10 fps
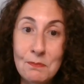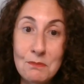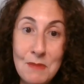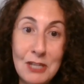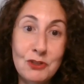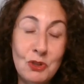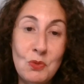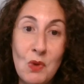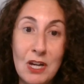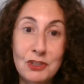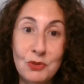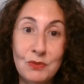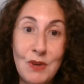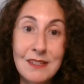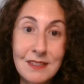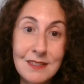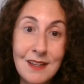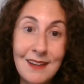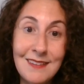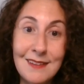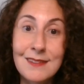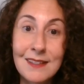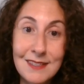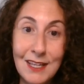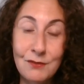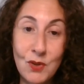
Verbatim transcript: Make sure you watch your rising sign and sun sign